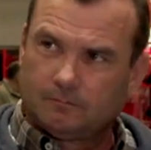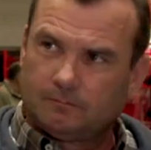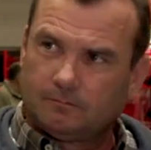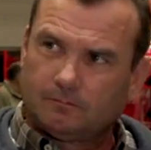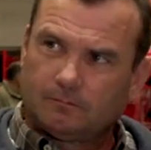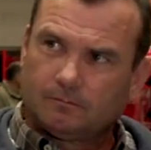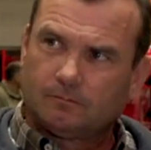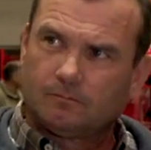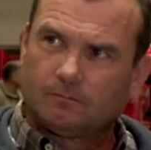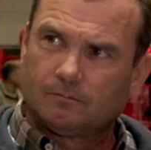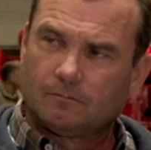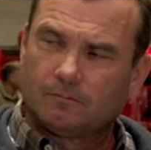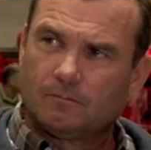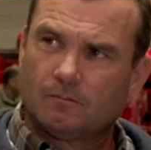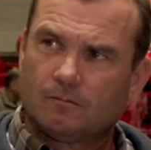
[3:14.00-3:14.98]

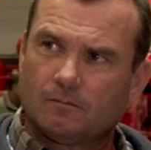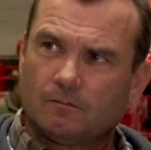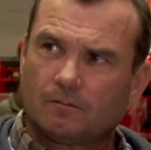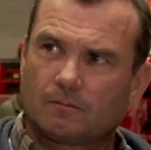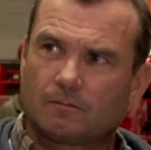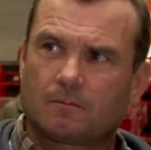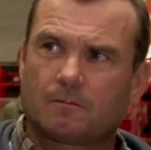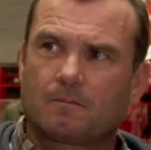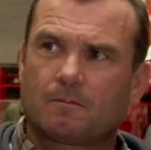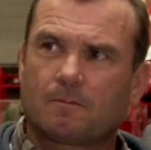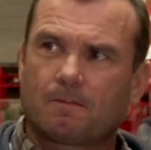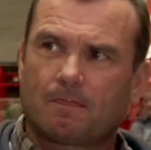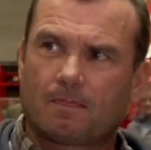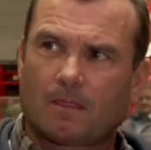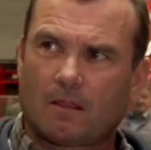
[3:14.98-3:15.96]

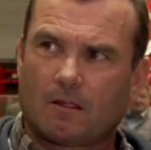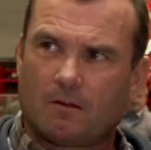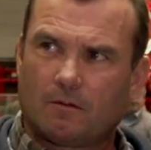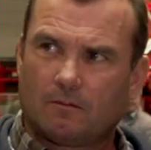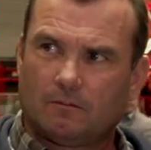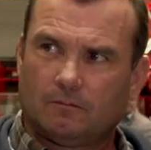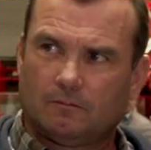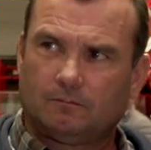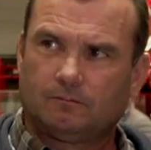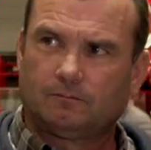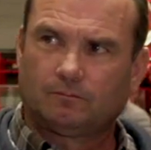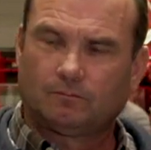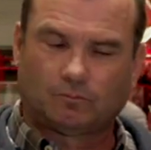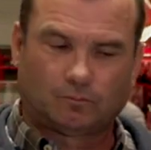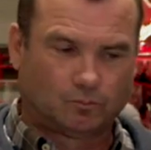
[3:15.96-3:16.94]

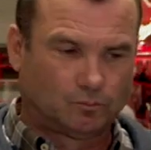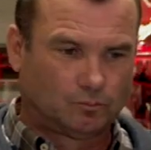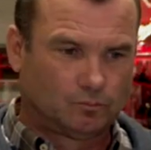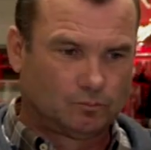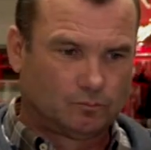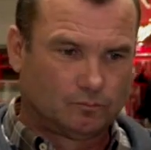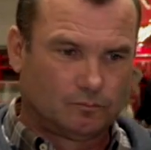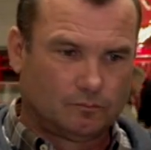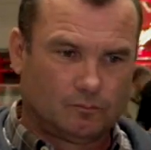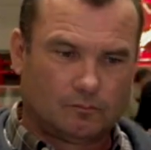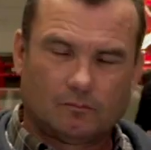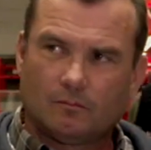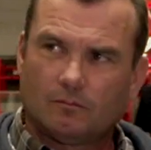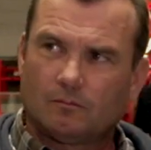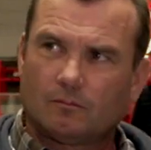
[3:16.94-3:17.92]

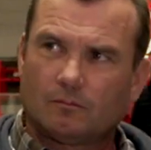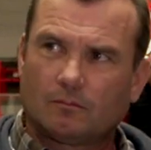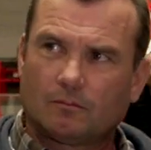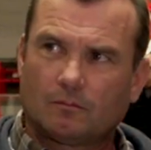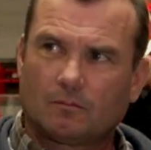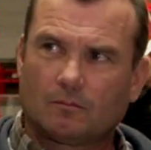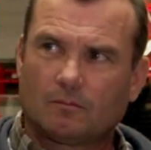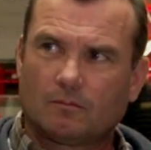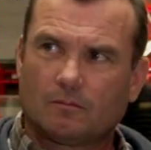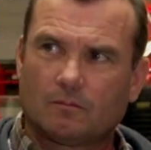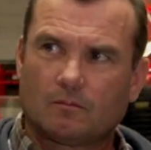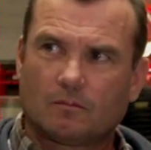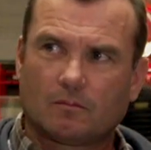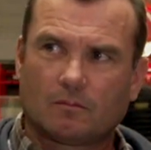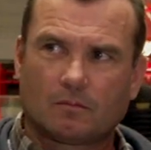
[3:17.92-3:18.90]

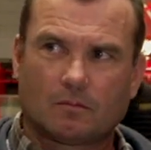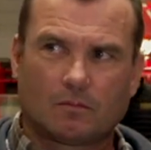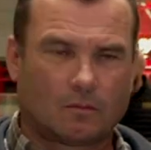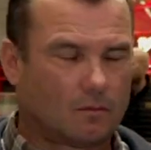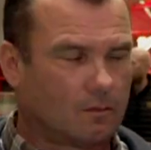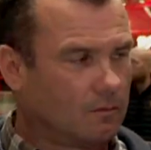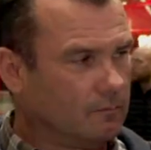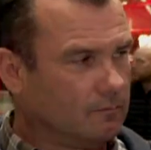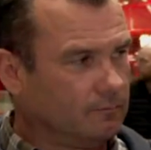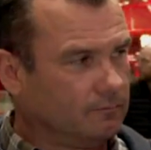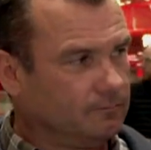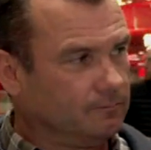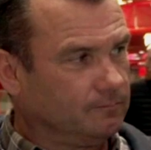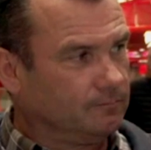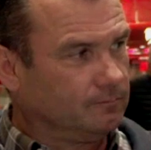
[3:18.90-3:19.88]

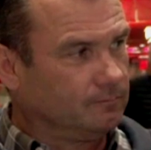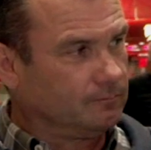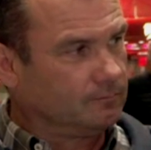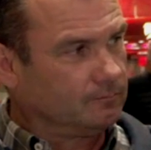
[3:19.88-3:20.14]
This person isn't speaking.